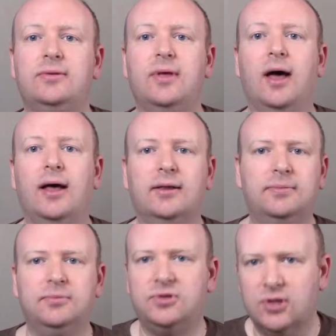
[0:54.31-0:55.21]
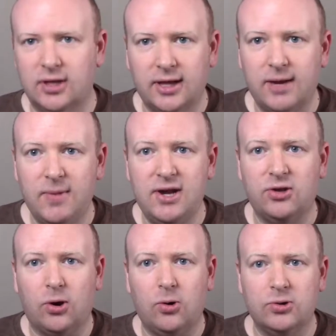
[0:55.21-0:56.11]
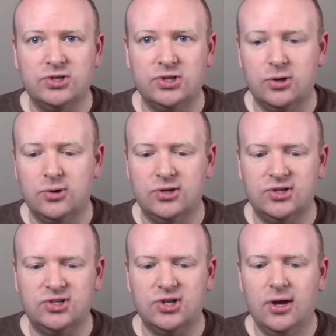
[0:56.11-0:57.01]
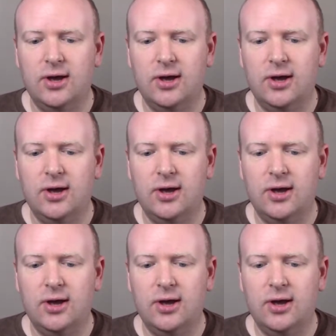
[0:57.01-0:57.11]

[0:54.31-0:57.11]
and like many Dark Horse series,